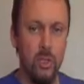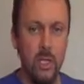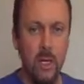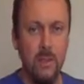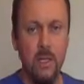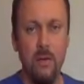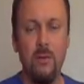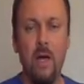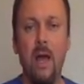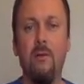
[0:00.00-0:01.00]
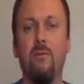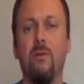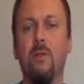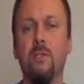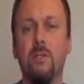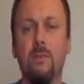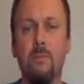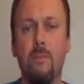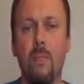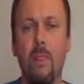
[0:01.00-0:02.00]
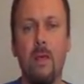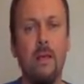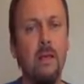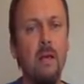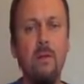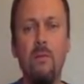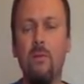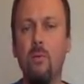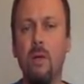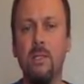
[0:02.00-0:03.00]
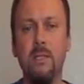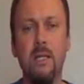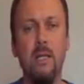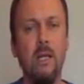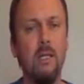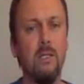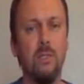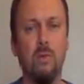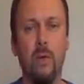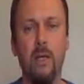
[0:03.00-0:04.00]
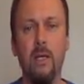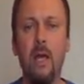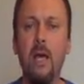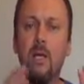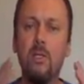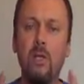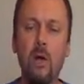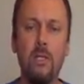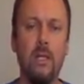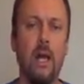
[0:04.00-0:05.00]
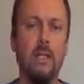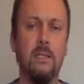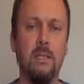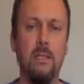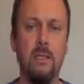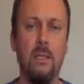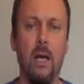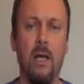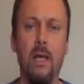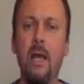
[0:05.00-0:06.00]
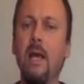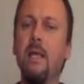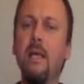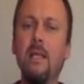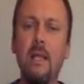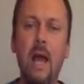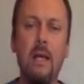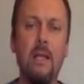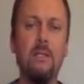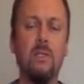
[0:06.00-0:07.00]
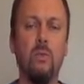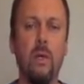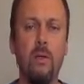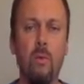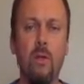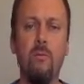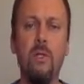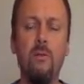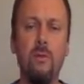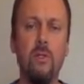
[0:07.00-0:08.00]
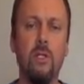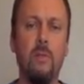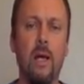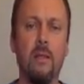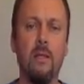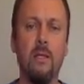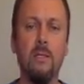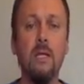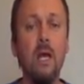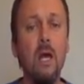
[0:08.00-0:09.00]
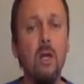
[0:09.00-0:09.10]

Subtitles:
GFCF diet first. Give it a few months, get it into swing, go to the SCD diet. Get that in swing where you really feel good about things.